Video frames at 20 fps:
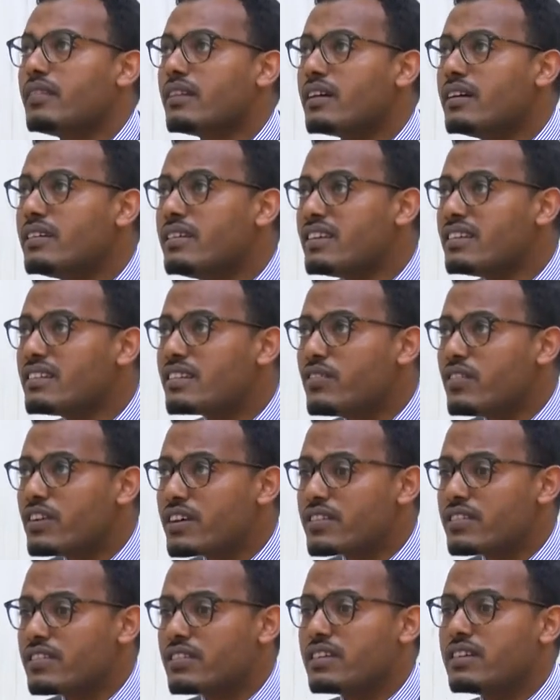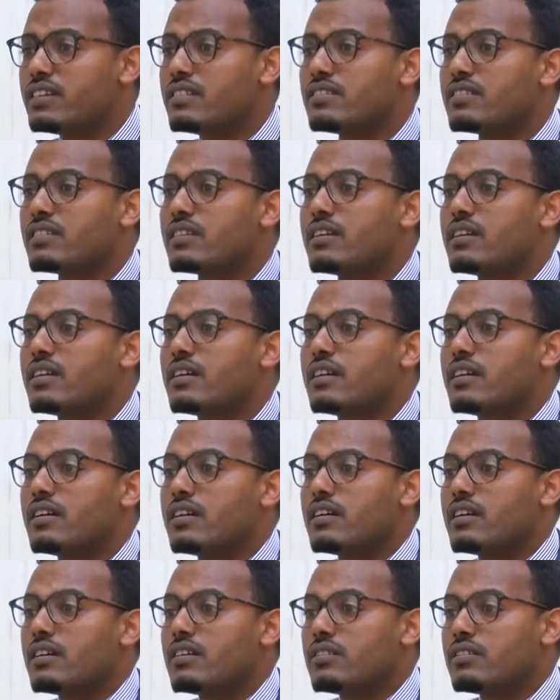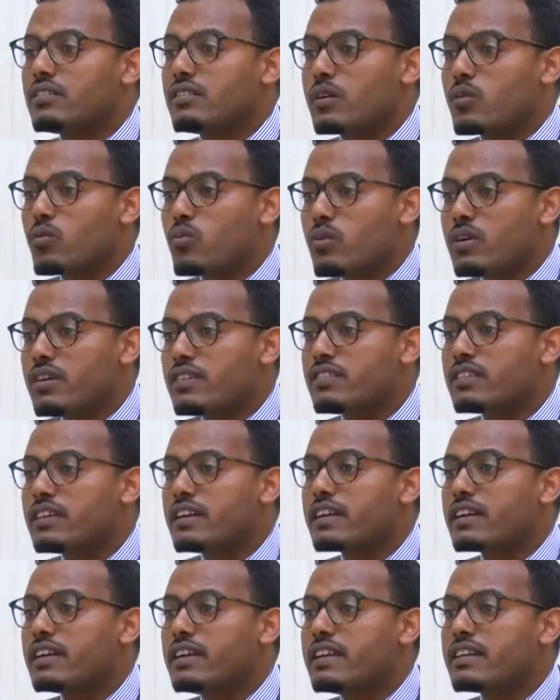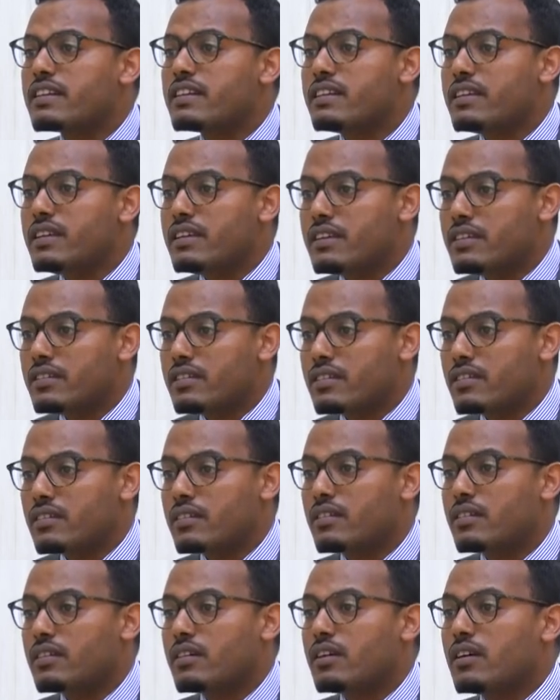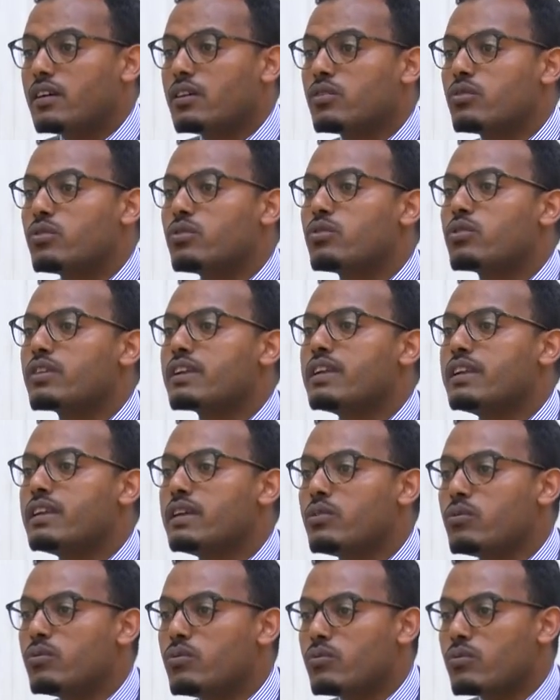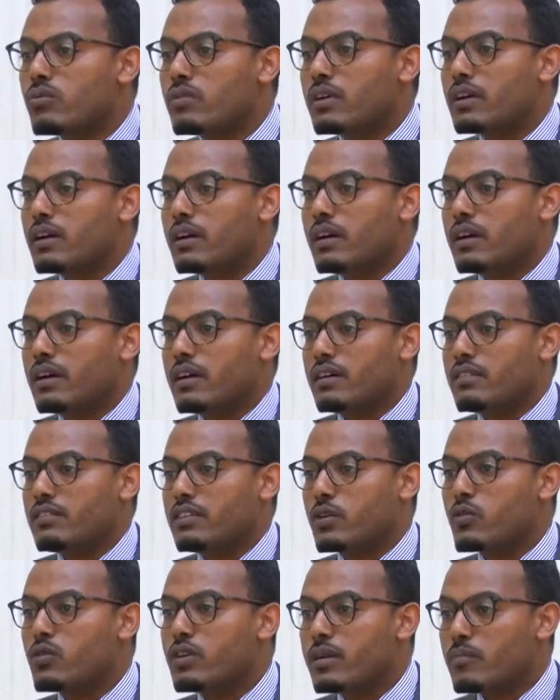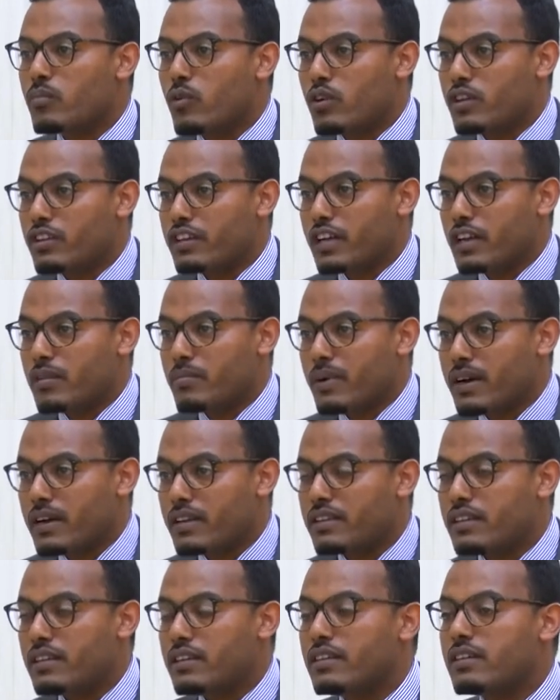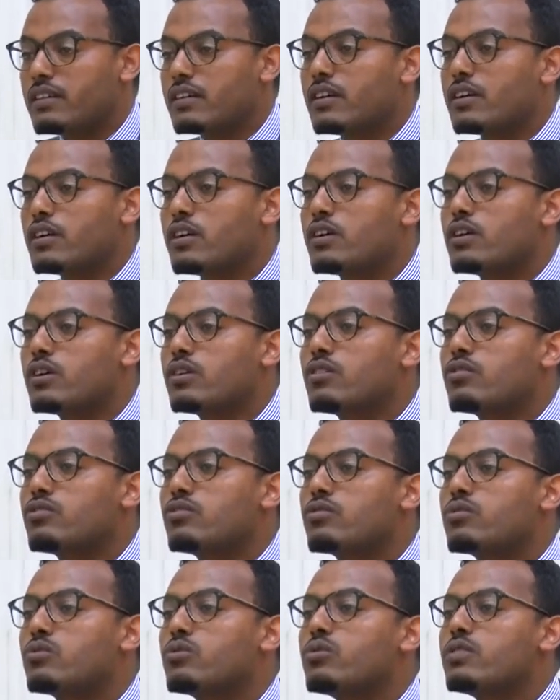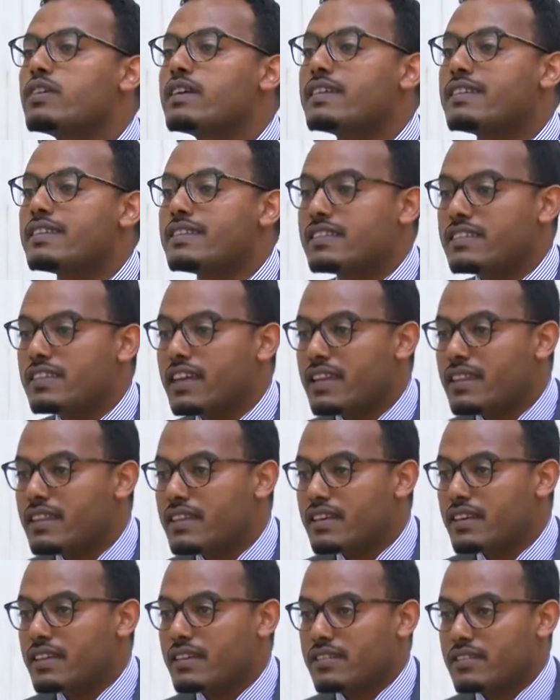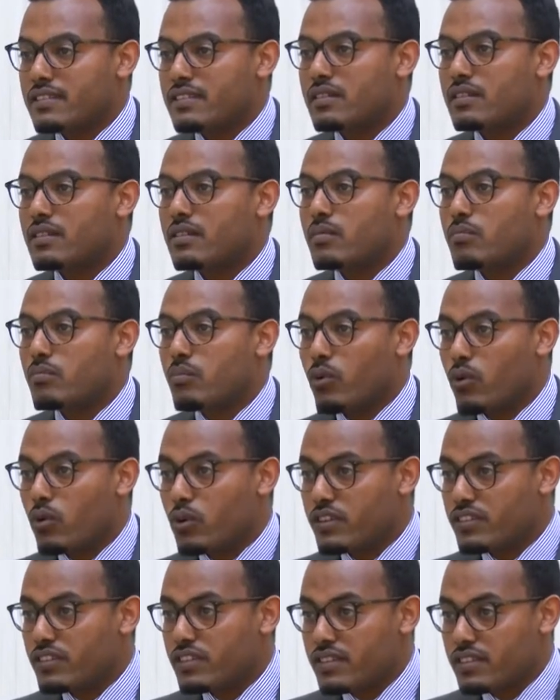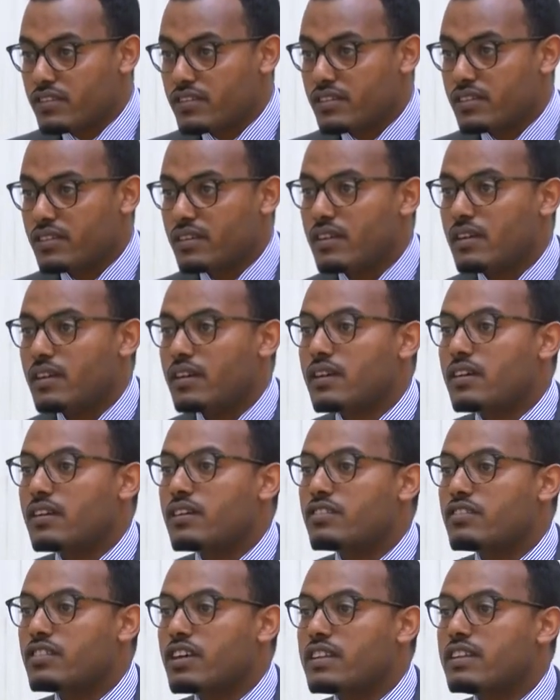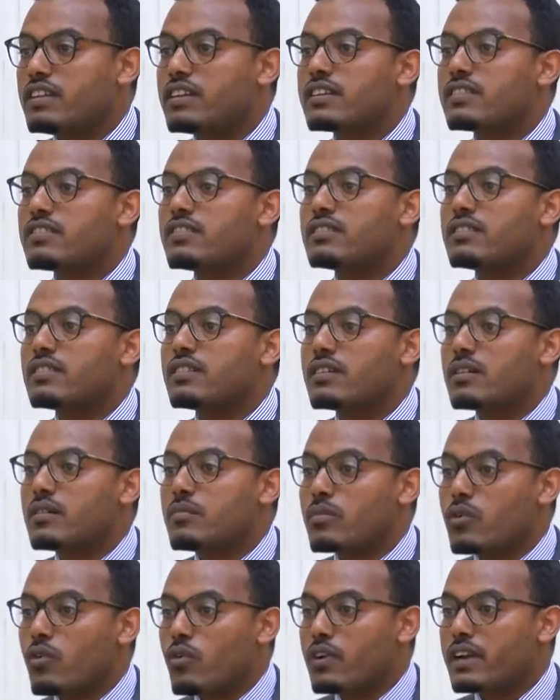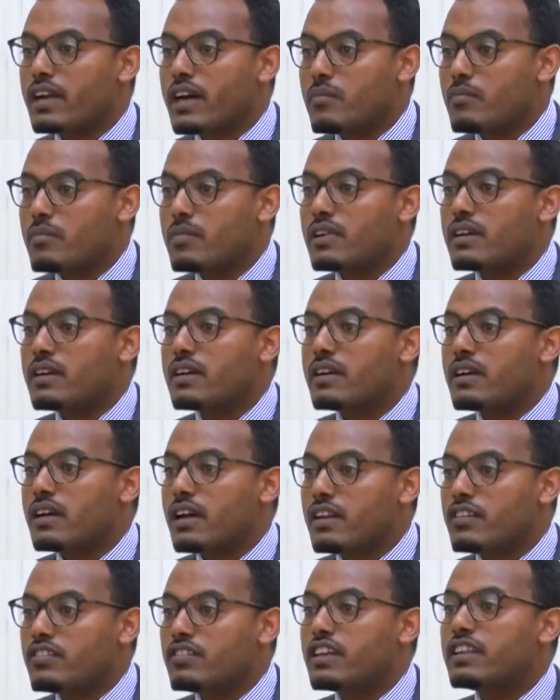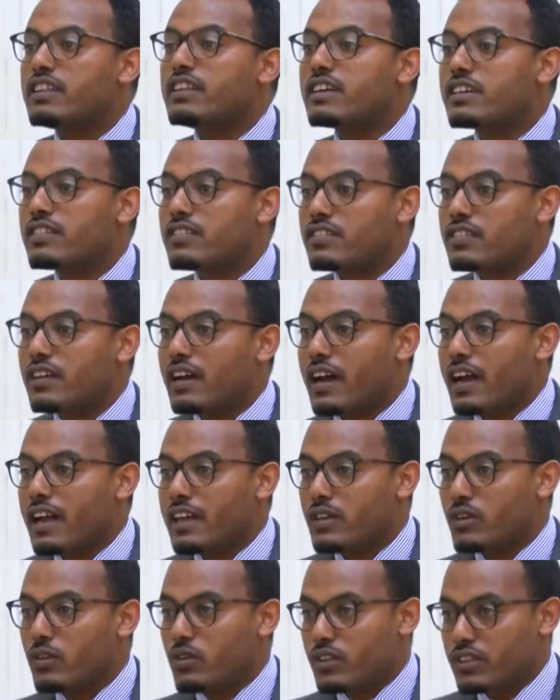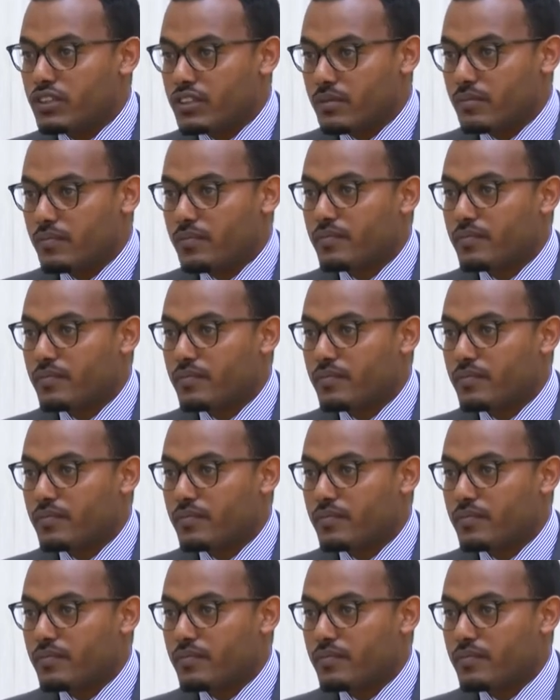I think the first is there was a clear need to renew the ruling political party through centrist policies, centrist program, and centrist ideology.